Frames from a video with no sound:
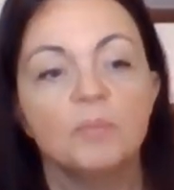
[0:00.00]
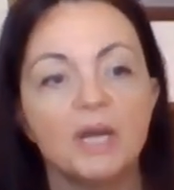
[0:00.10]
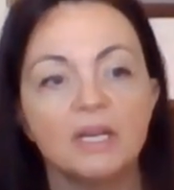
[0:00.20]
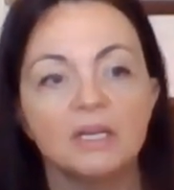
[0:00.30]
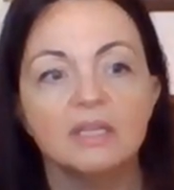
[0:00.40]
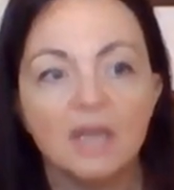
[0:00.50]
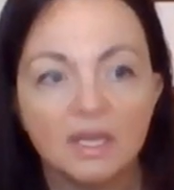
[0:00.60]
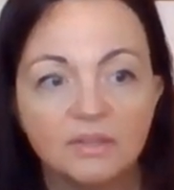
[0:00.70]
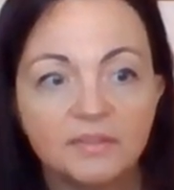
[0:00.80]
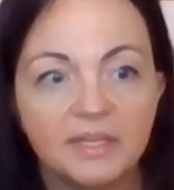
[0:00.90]
But the
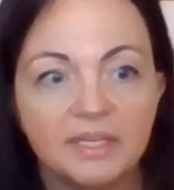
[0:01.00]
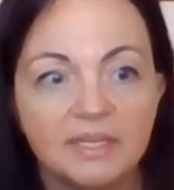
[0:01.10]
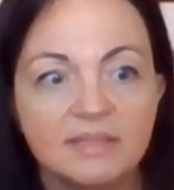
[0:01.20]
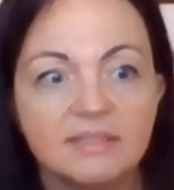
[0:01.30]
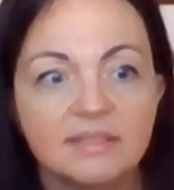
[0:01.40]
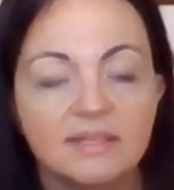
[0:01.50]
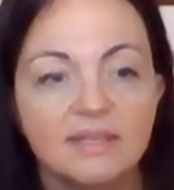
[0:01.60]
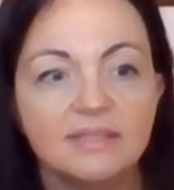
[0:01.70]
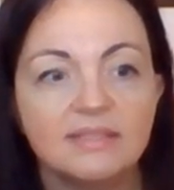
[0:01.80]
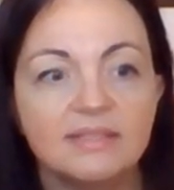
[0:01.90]
other thing is,
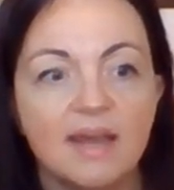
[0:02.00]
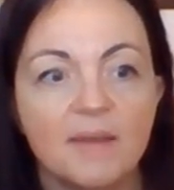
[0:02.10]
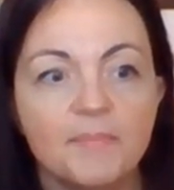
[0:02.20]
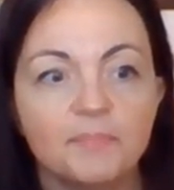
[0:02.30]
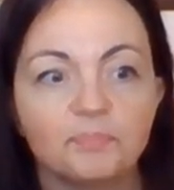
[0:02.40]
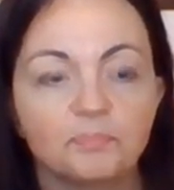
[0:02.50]
is that